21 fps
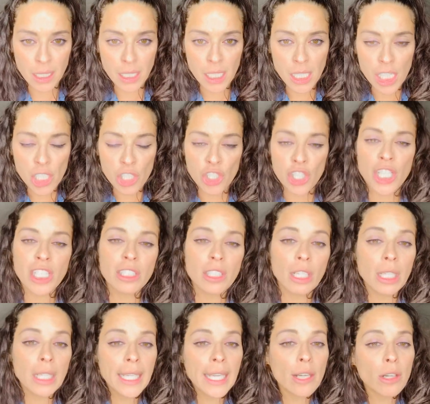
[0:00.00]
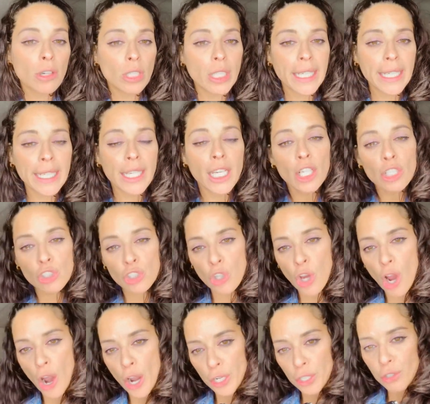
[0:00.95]
She's illegally
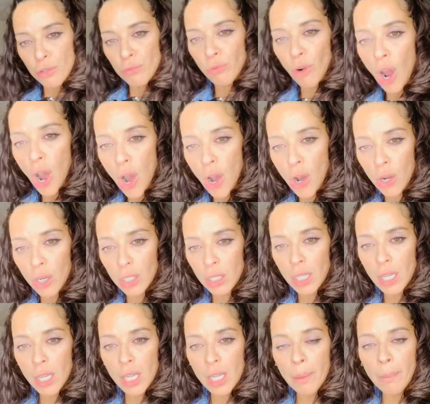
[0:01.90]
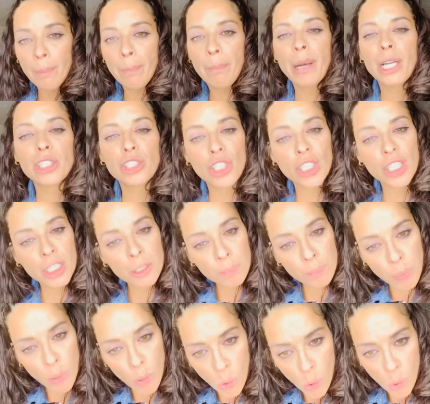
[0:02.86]
charged wrong, but she's
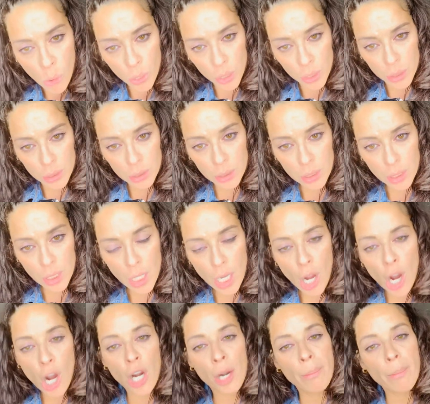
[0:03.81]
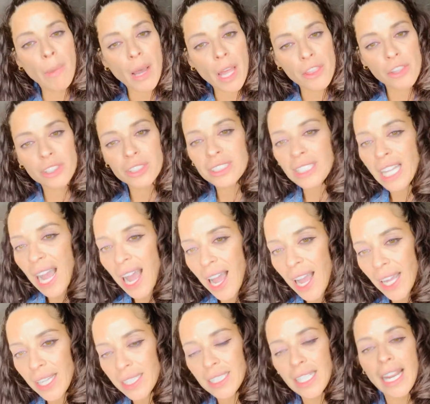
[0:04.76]
poor. Her mother
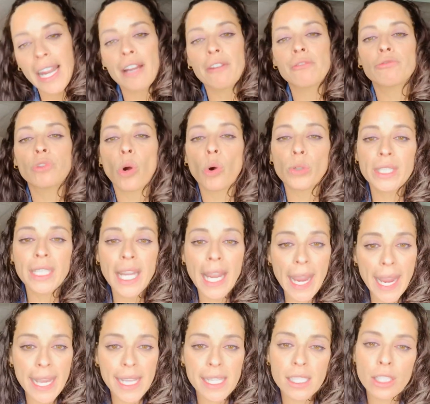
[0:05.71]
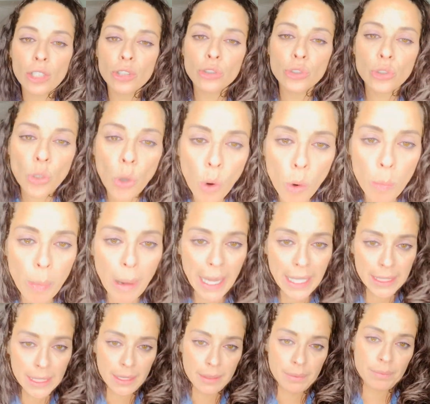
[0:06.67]
died and Rhodey has
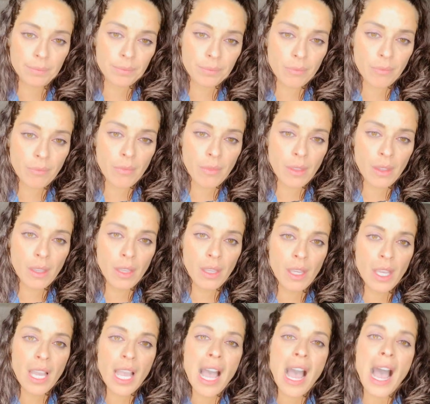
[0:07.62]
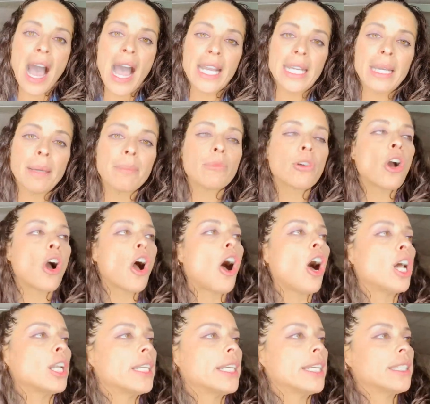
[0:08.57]
nobody. I am
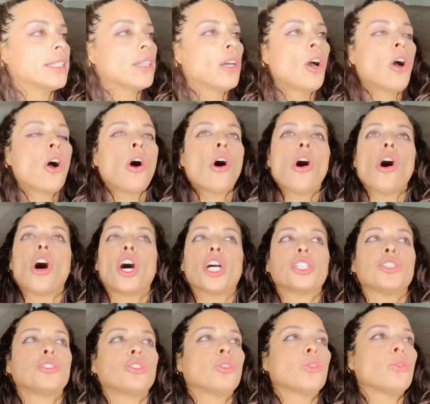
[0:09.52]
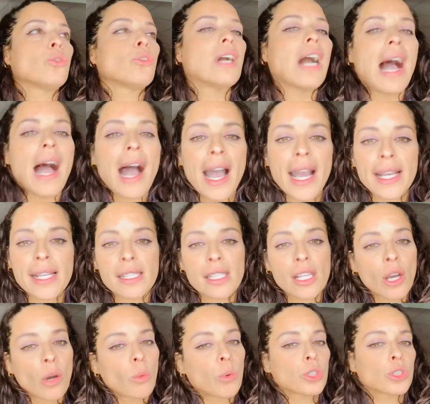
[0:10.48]
calling on you guys
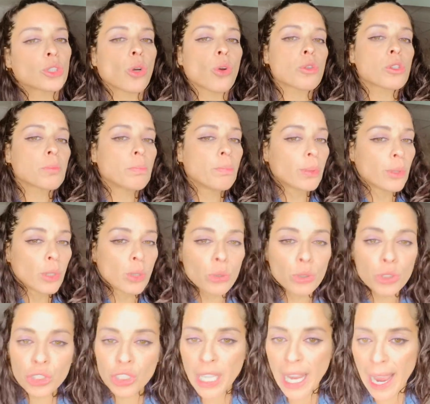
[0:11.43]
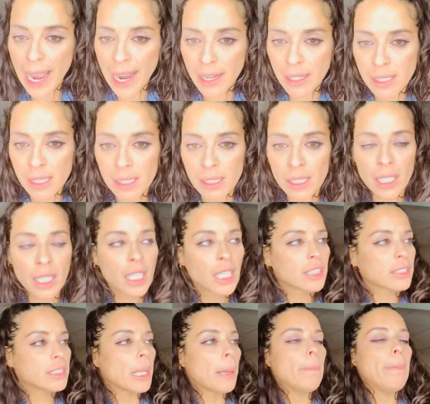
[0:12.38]
with those blue checks,
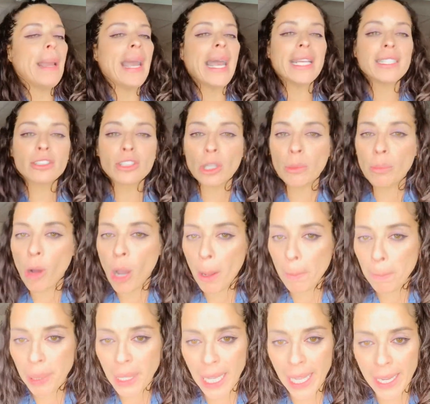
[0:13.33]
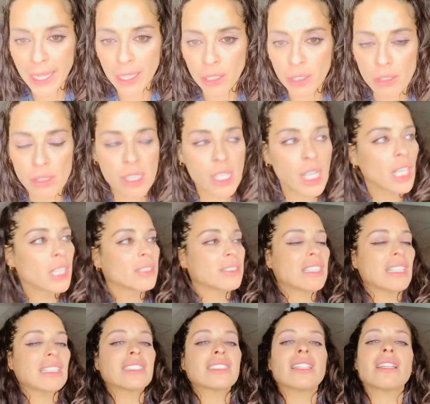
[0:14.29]
the basketball players,
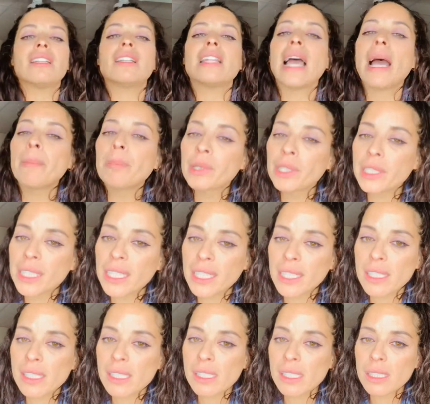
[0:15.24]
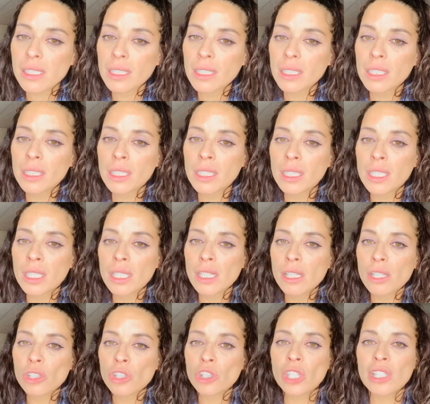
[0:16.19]
the celebrities,
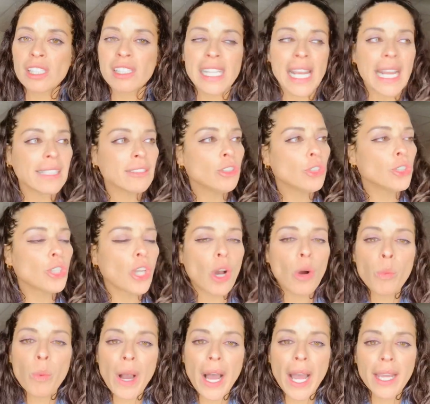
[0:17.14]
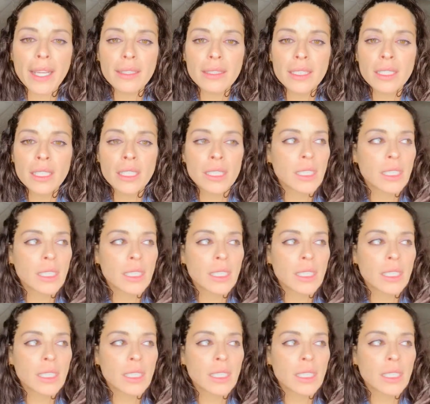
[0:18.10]
to say, you know what?